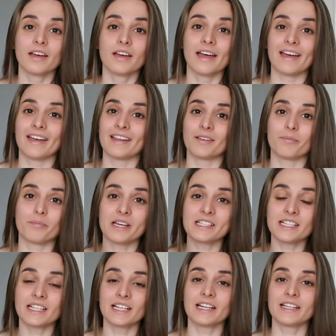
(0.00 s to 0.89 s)
And
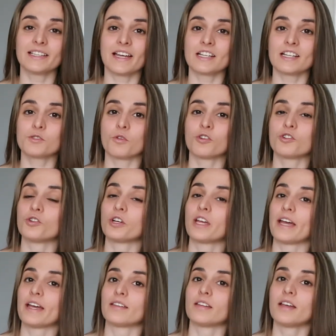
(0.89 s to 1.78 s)
basically that's what you
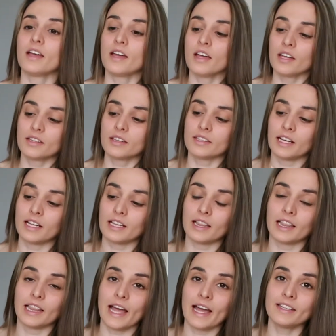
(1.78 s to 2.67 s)
get. The
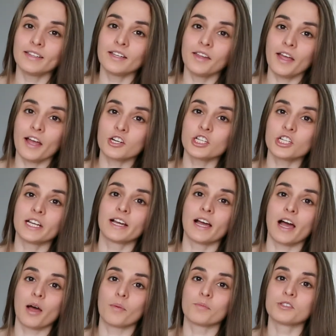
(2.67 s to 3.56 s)
light that actually
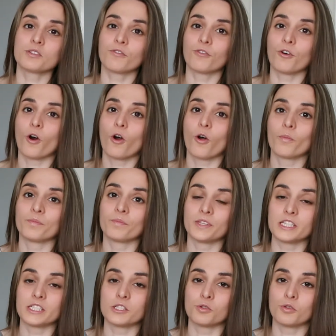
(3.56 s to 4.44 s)
comes from
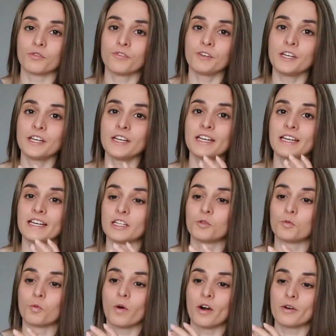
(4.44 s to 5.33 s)
the ZUVI,
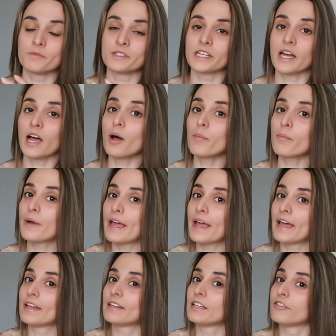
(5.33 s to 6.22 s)
it warms up,
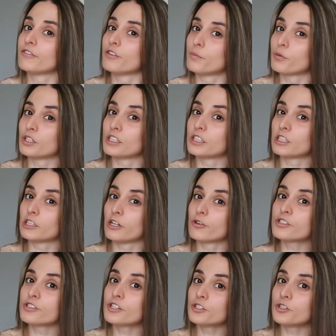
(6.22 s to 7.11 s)
and if you put it
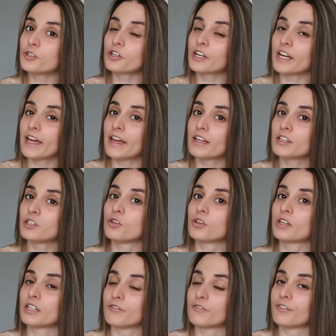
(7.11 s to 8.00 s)
closer to your head,
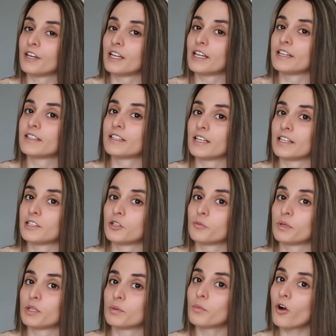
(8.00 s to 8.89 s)
you can feel it a little
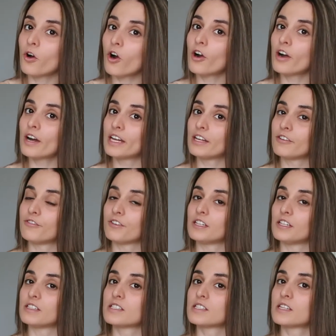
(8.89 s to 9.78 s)
bit more. If
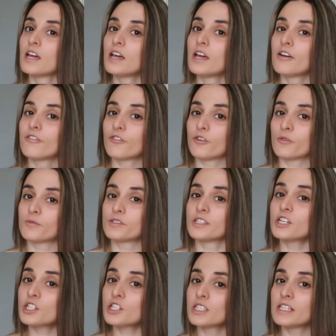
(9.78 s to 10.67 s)
it's from
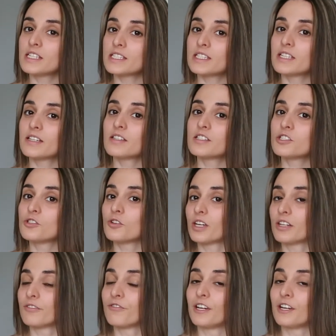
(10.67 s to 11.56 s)
such distance, you
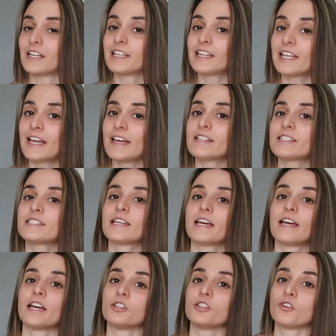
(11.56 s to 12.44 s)
can feel it less,
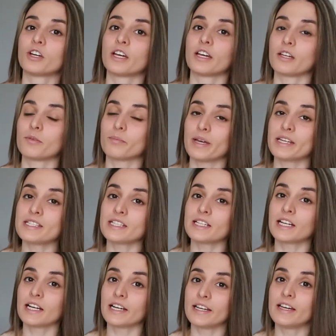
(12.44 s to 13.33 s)
and you can
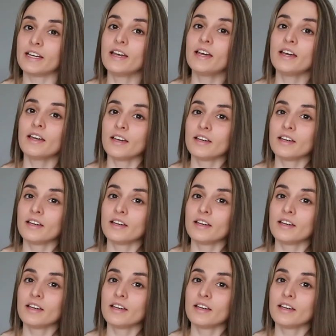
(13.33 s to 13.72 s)
basically...